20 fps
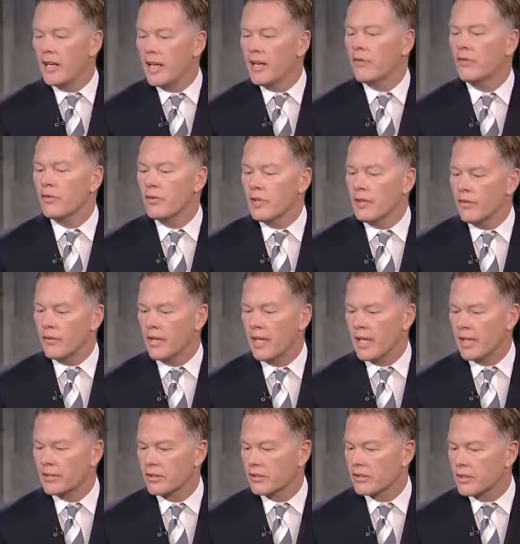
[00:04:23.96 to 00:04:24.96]
every
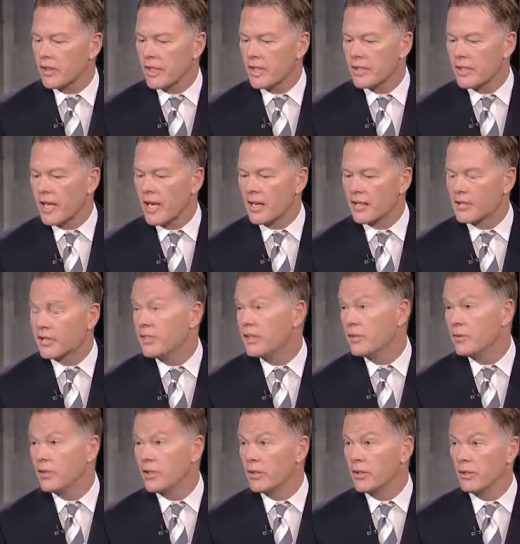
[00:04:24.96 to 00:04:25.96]
financial transaction
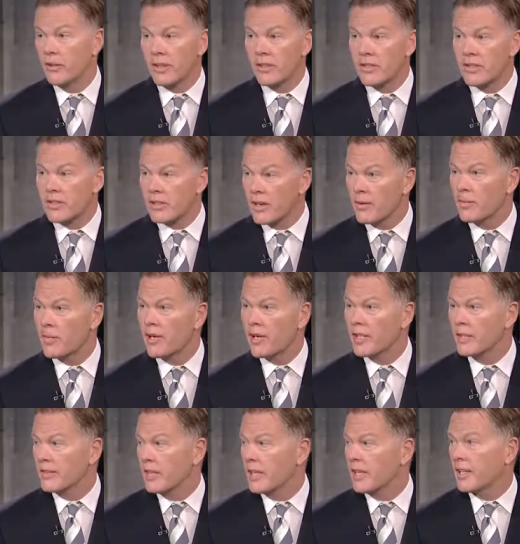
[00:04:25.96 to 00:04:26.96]
you do, there's
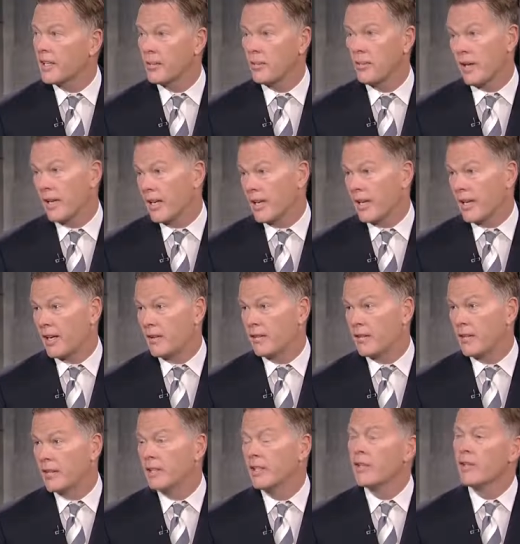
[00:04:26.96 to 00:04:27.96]
somebody taking a bite out of
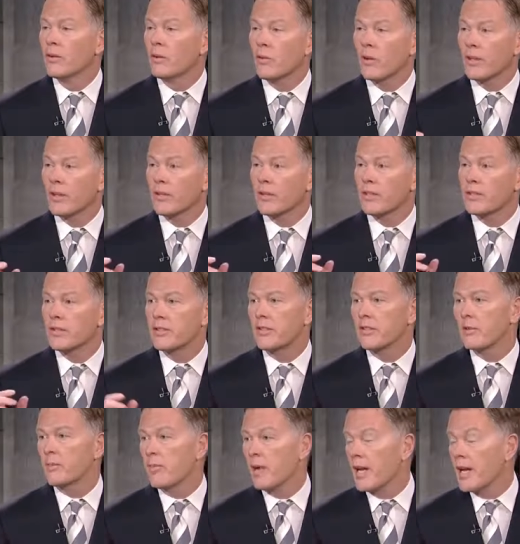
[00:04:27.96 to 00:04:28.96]
it. Whether it's
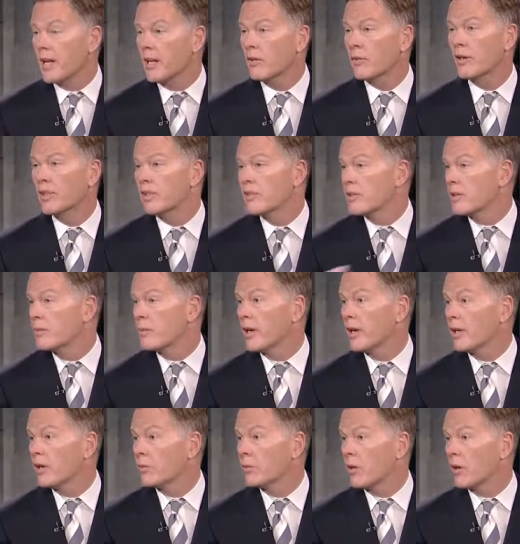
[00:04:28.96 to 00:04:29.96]
your bank when you send
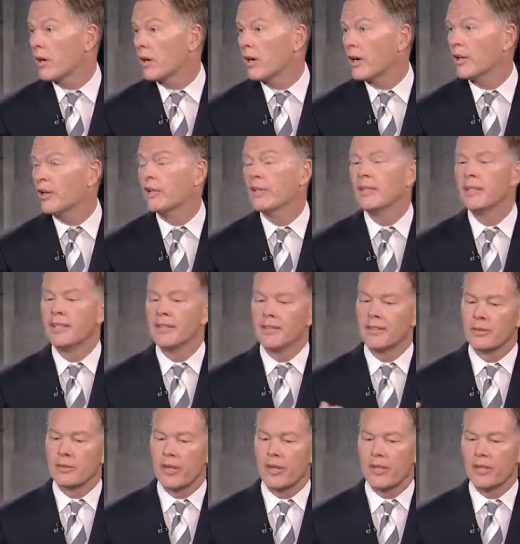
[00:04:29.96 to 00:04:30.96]
money abroad,
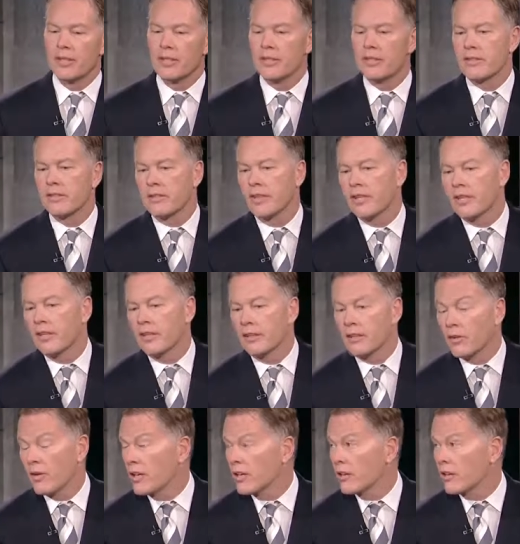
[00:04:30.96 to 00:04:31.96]
whether it's
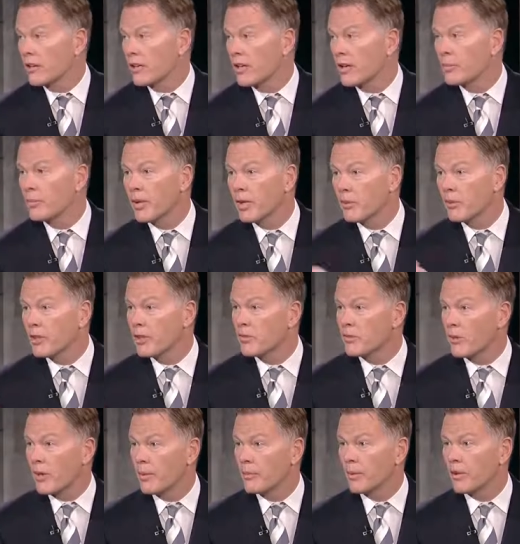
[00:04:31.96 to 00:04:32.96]
a credit card company when you
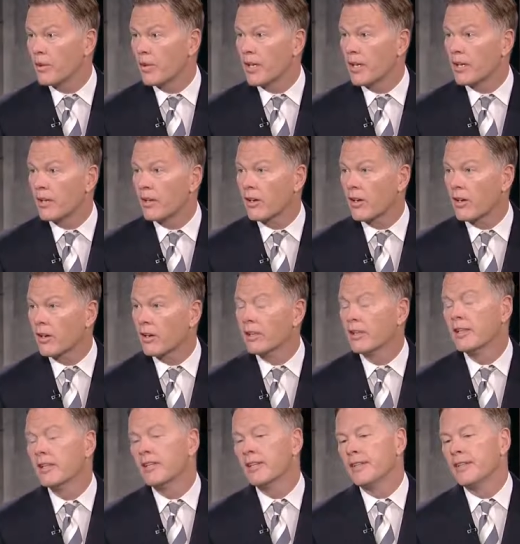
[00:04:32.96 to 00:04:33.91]
swipe the credit card,